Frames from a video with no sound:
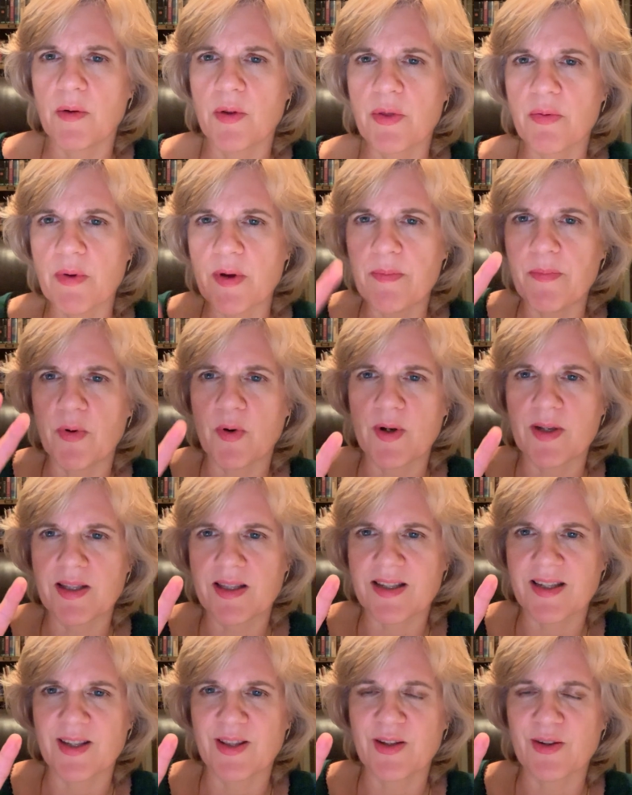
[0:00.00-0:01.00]
3
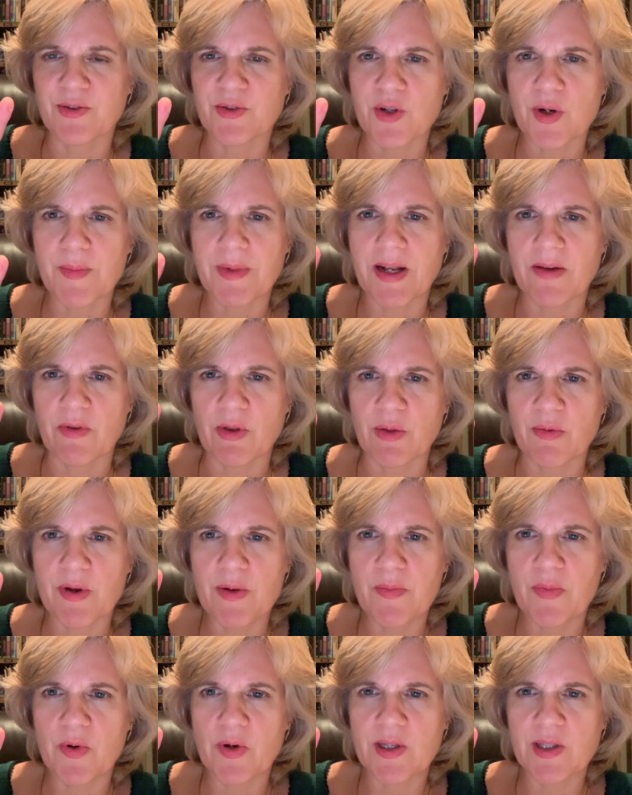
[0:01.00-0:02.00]
points in their sermon, have a
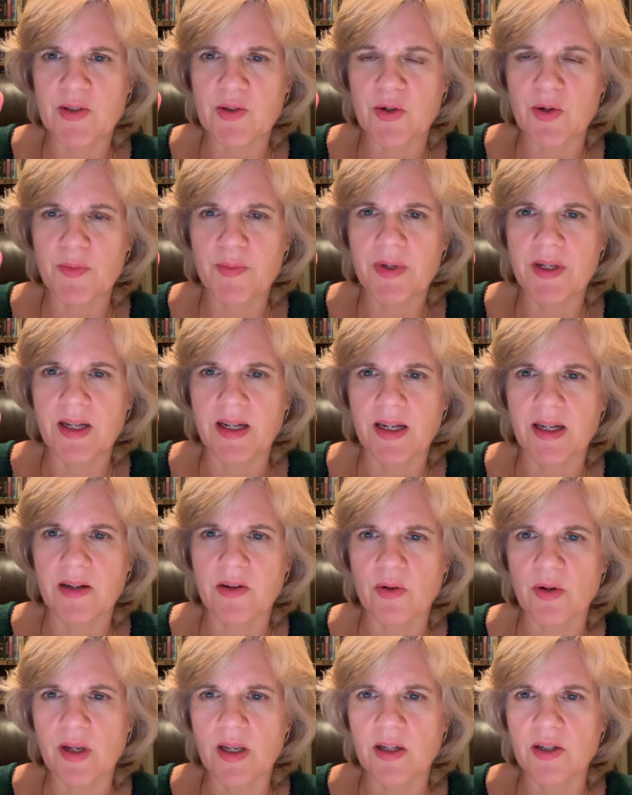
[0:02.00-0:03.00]
3-point sermon, and
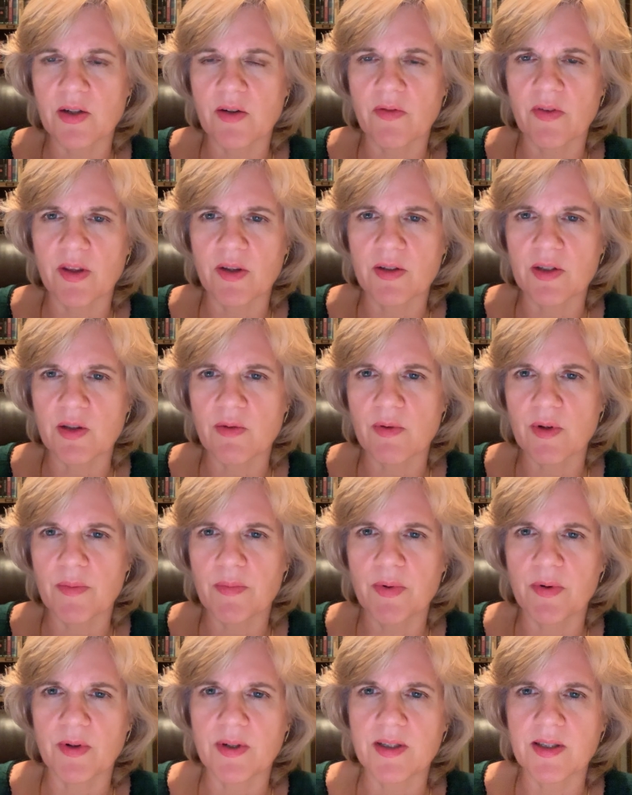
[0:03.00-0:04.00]
under each of those 3
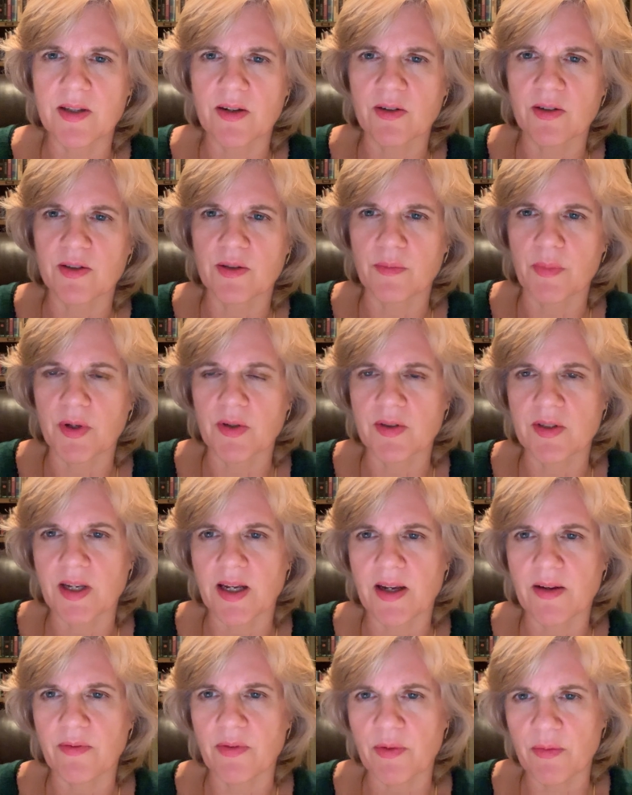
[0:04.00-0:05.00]
points, they're supposed to
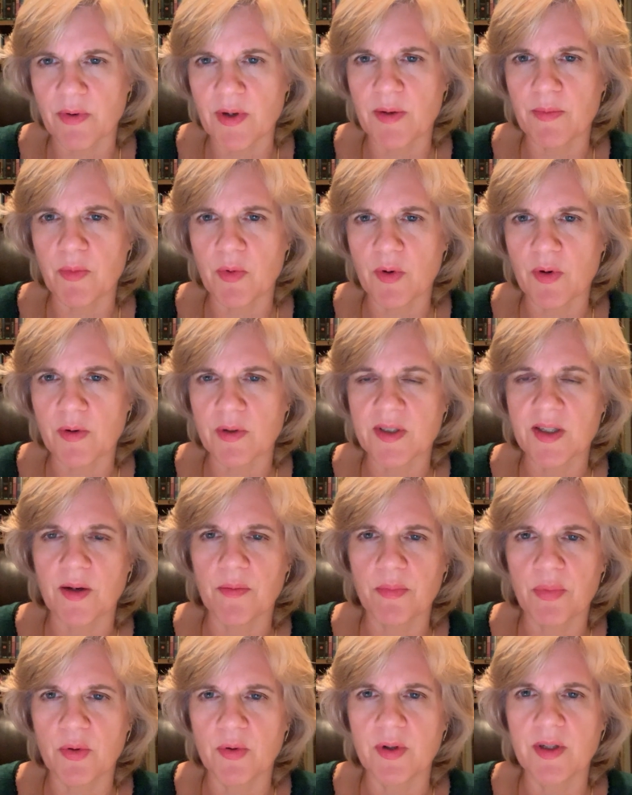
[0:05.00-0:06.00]
have 3 more
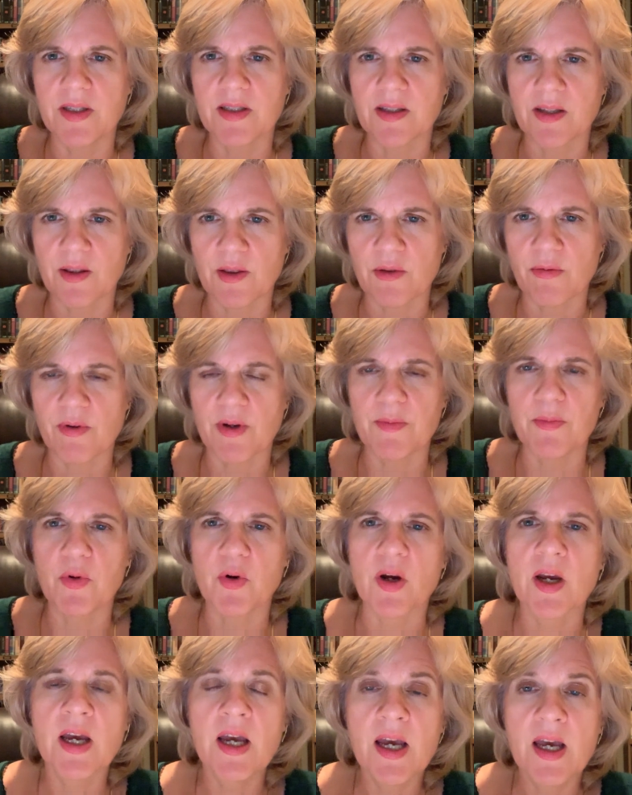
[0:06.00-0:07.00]
sub-points and 3
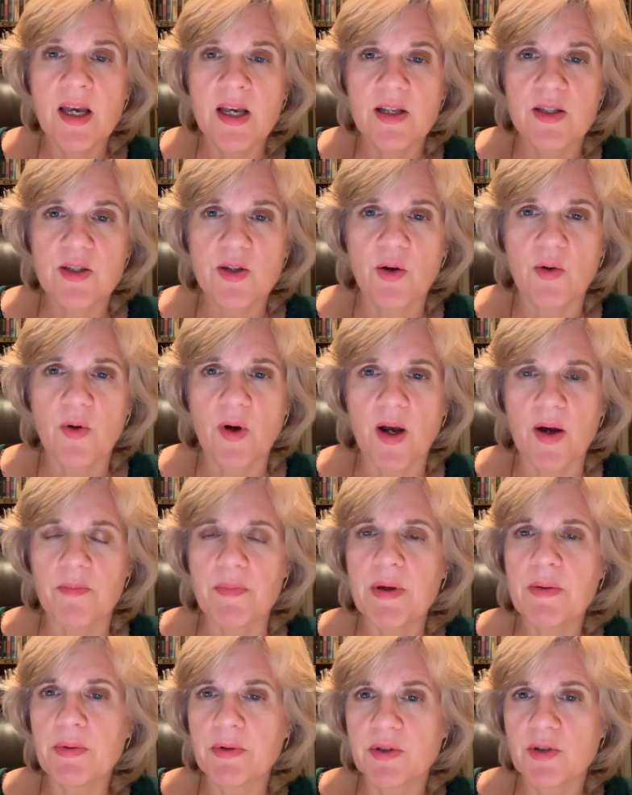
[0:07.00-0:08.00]
more. So
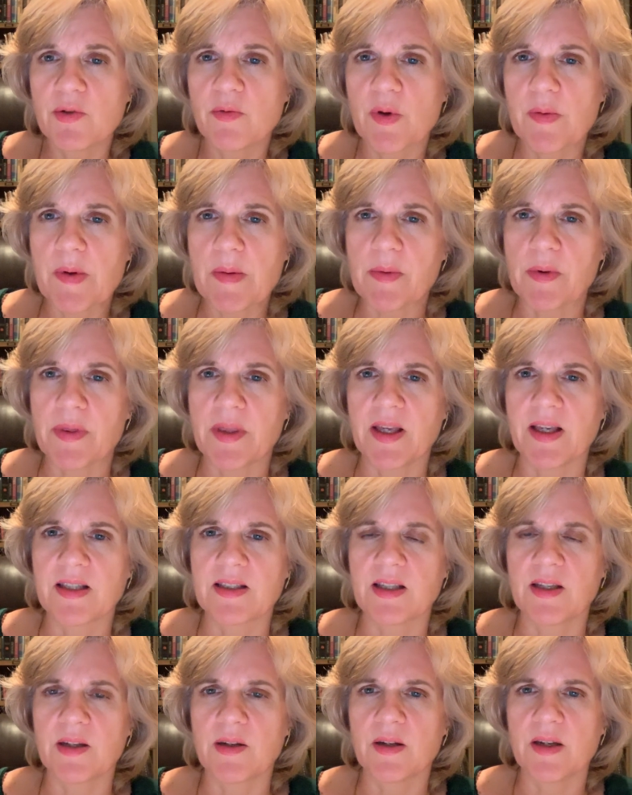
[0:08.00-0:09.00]
people do remember
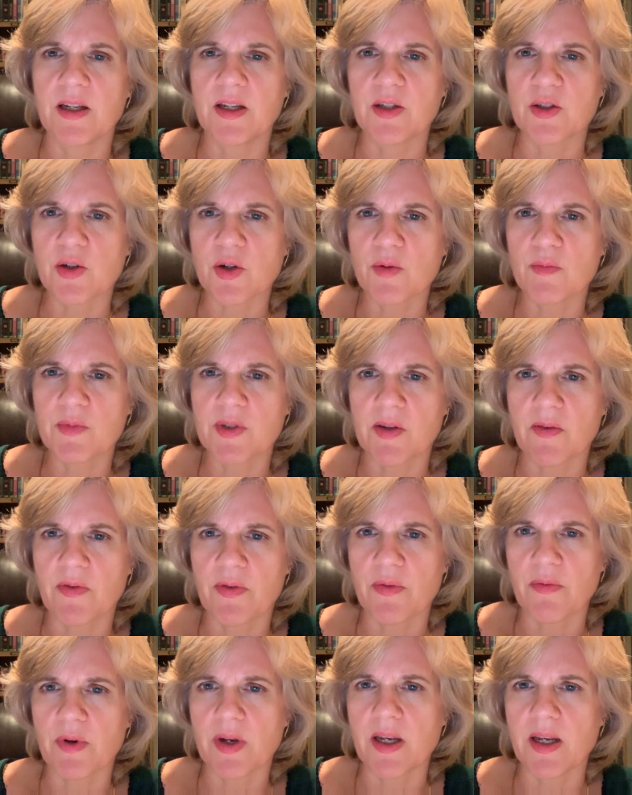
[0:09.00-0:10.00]
things in terms of
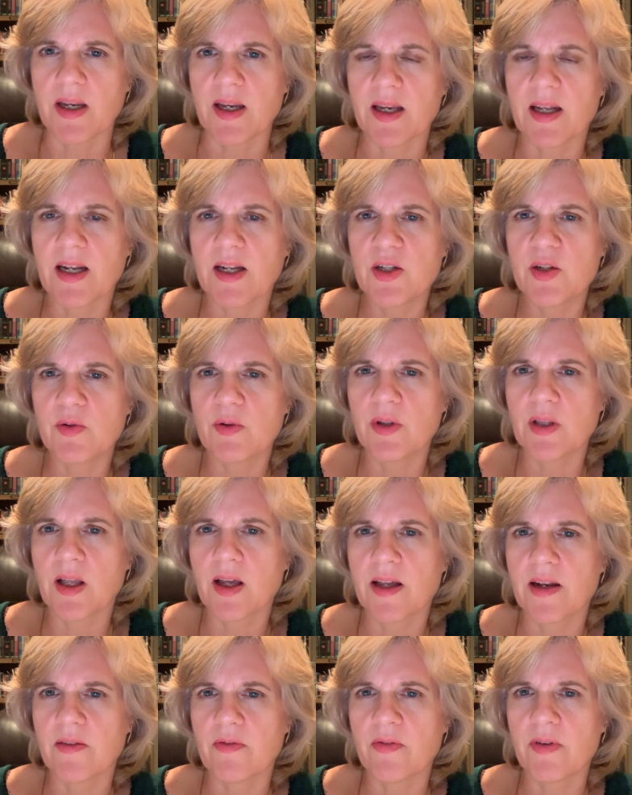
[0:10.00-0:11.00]
3. And I used to do
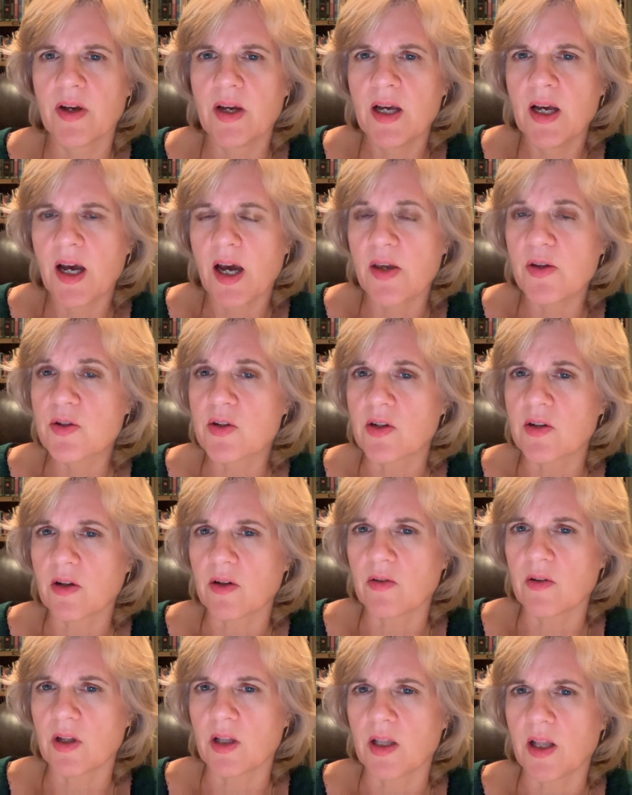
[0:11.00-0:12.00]

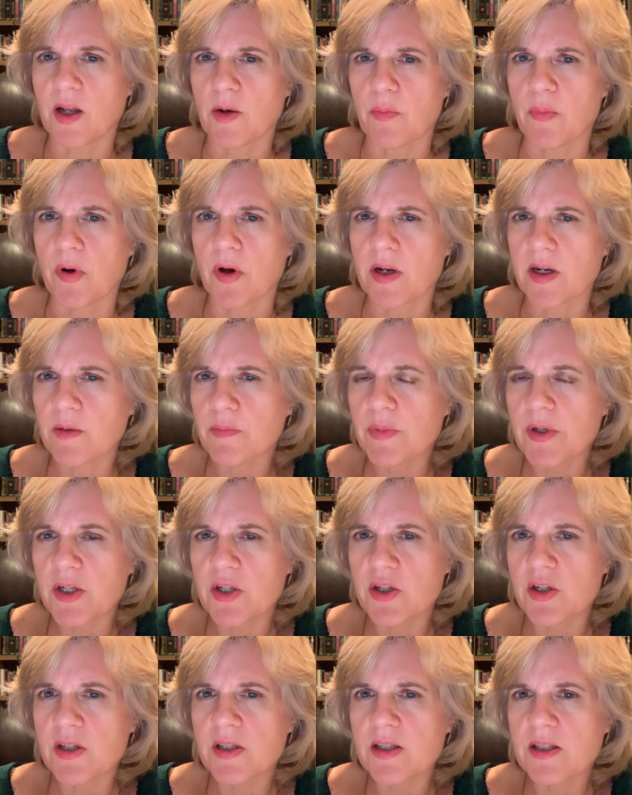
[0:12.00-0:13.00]
a lot of product
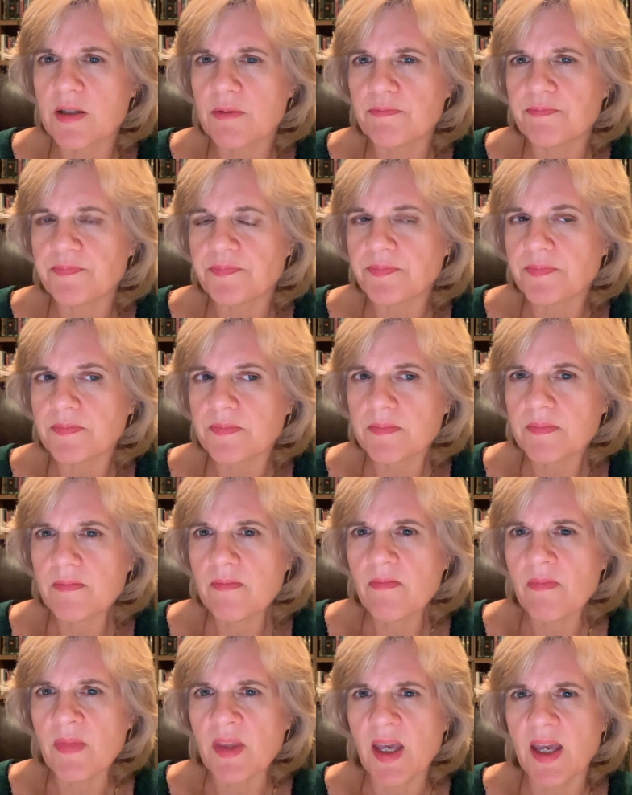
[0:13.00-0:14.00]
pitches,
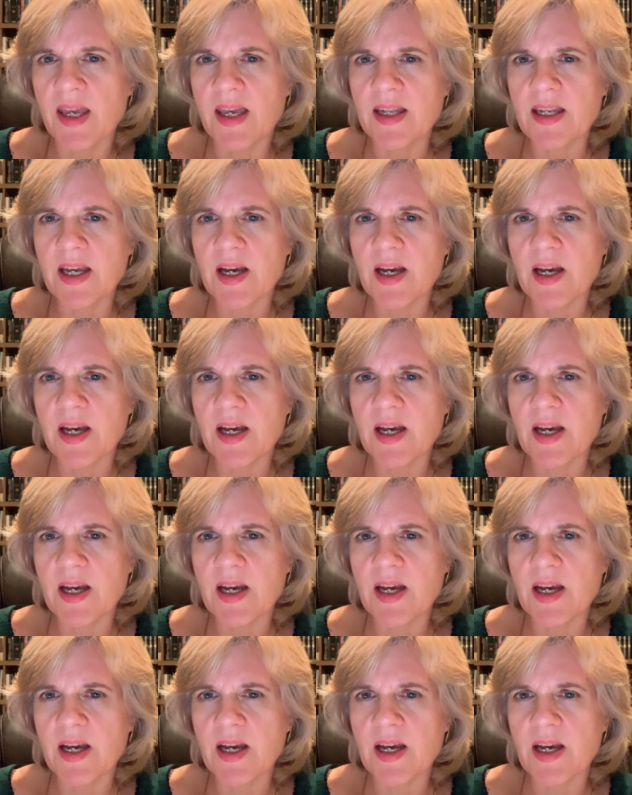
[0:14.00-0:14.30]
and